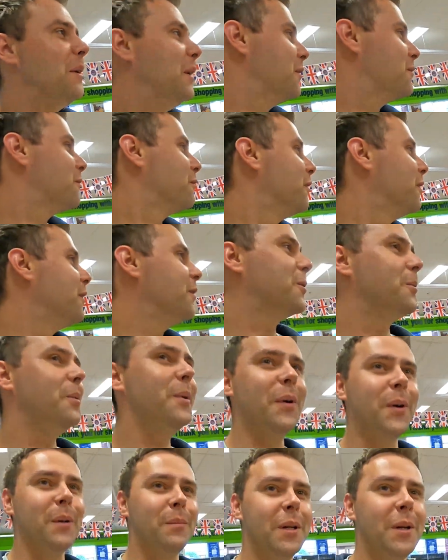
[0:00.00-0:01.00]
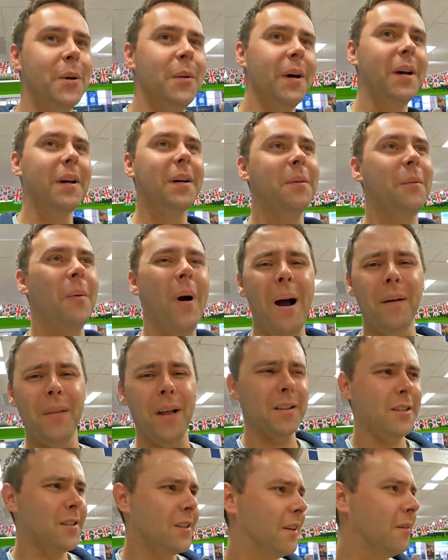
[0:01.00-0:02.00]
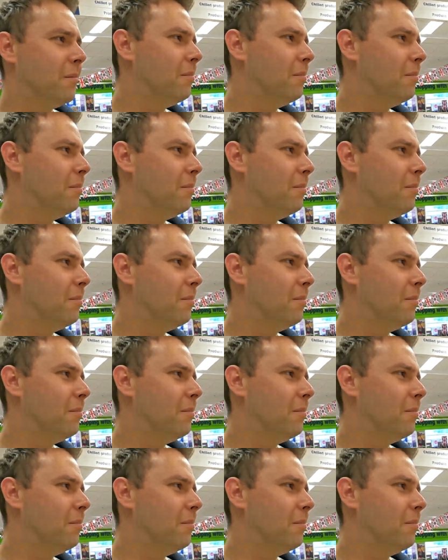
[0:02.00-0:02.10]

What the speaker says: minutes free, so we've got to be quick. Wow, that's